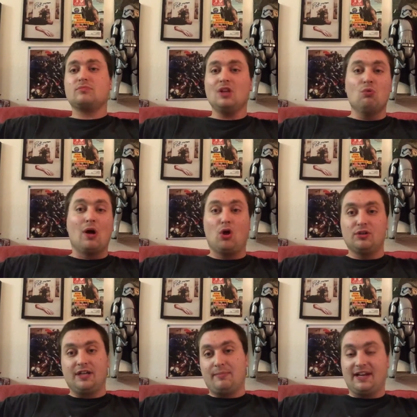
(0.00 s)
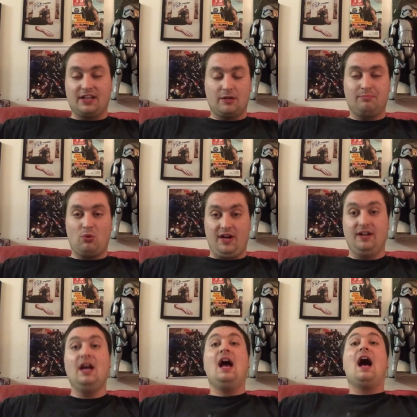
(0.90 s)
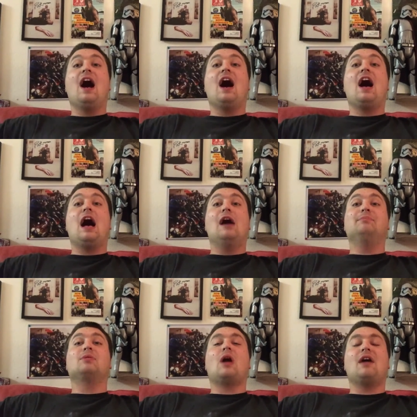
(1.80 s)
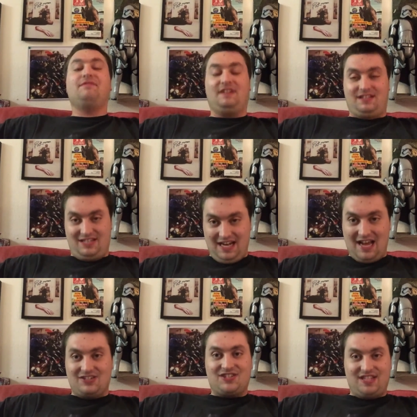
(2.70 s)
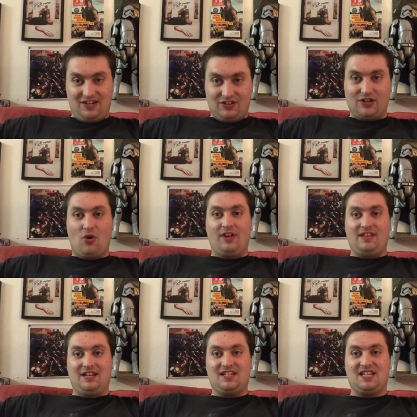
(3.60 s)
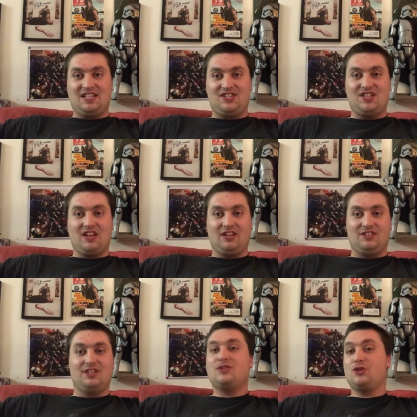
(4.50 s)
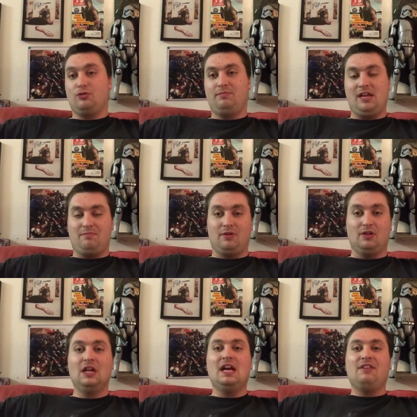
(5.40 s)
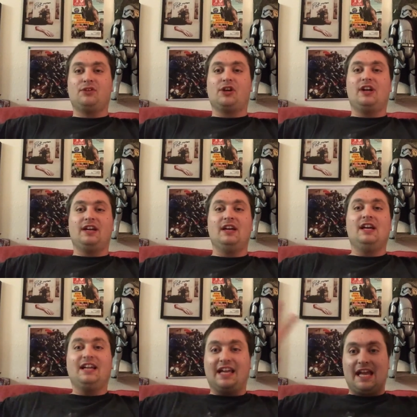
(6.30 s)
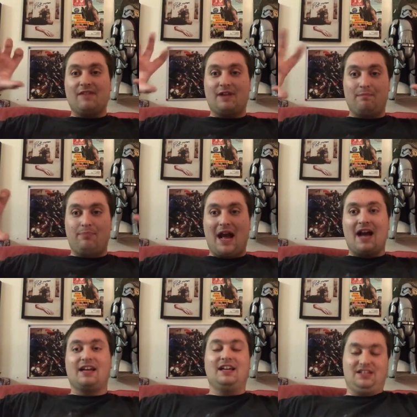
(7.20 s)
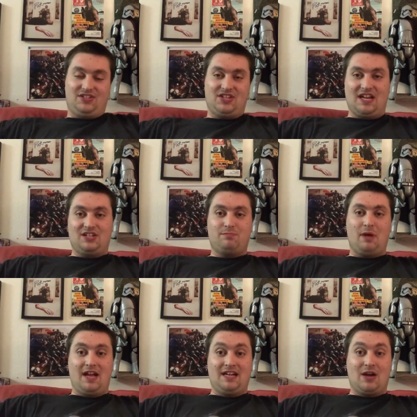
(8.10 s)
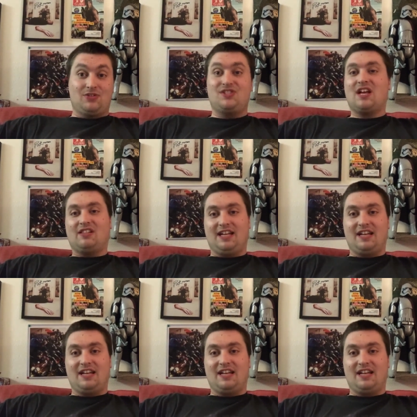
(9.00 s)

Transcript: while holding him at gunpoint. Ah, profit. Yes, they're going they intend to sell it to people. They're going to give it back in a sense by now selling